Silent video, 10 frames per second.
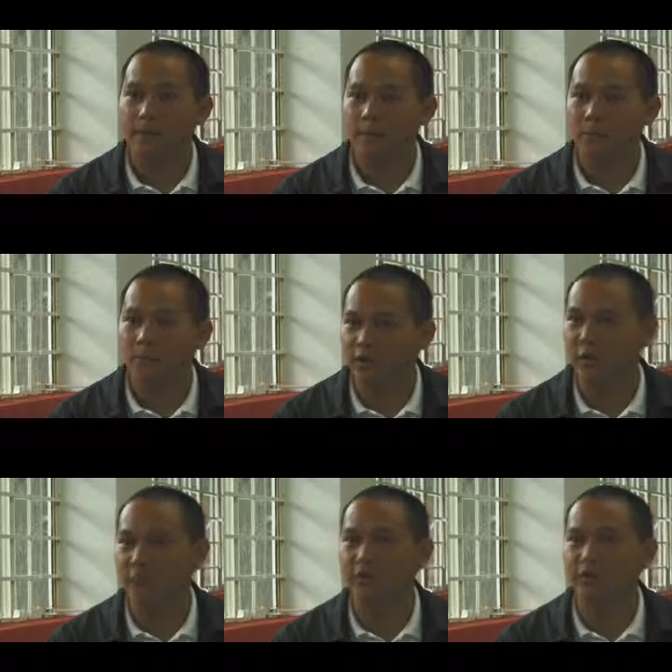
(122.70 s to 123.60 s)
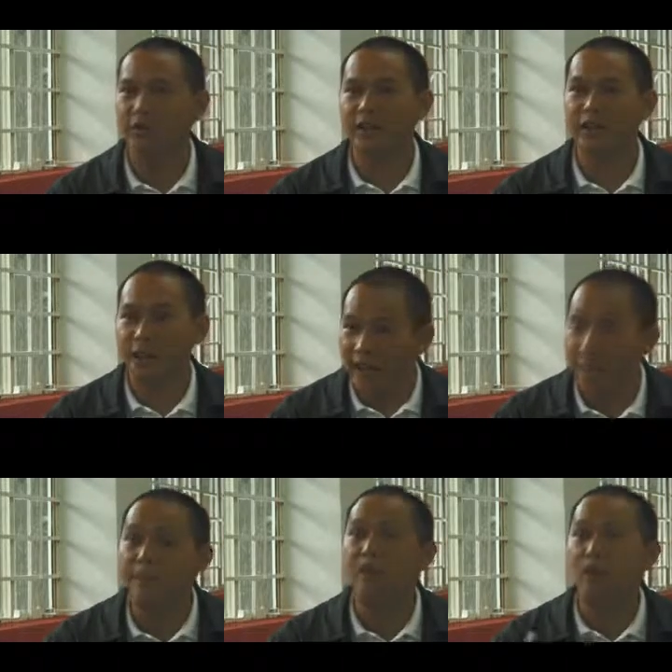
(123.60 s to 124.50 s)
but more importantly,
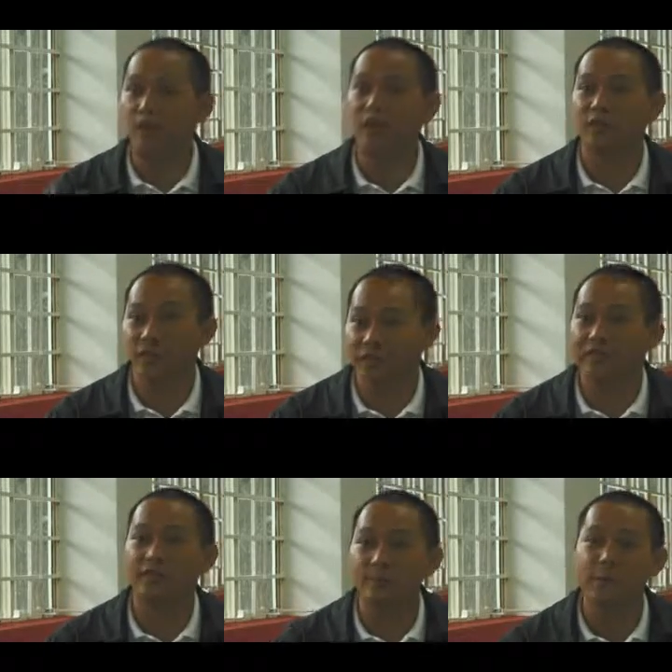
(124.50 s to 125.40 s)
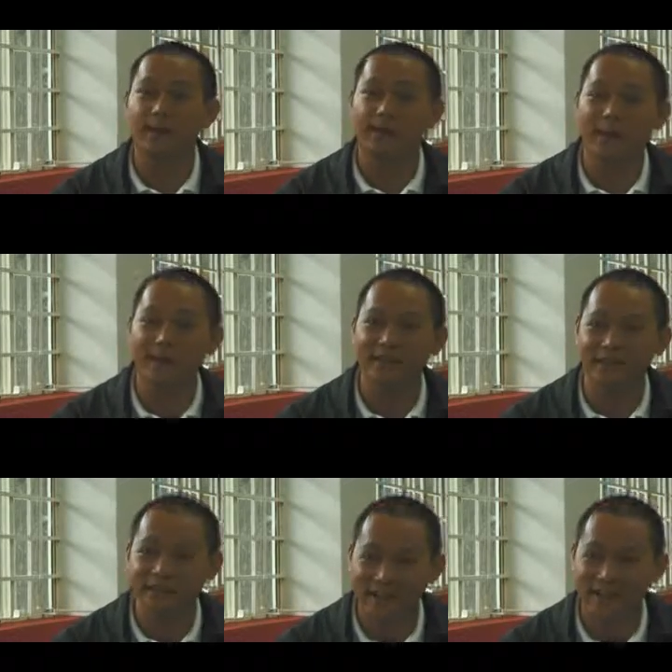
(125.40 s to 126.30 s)
helping local governments implement Gawad
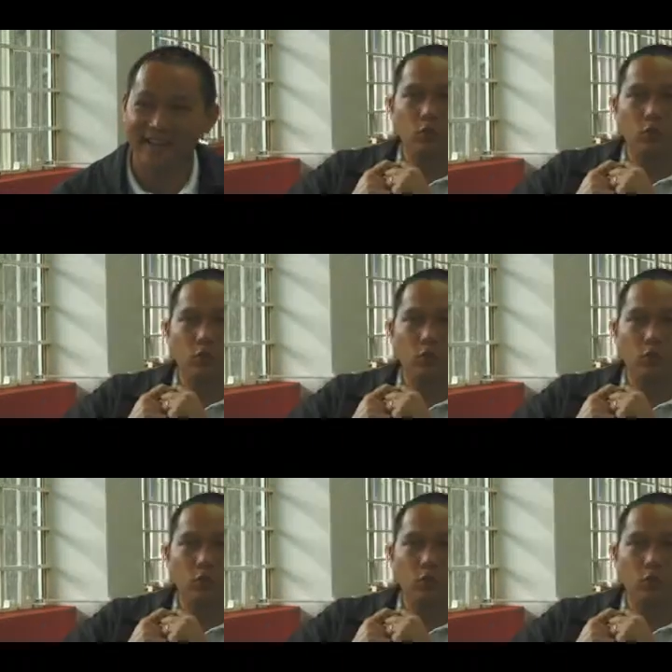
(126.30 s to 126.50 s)
Kalinga.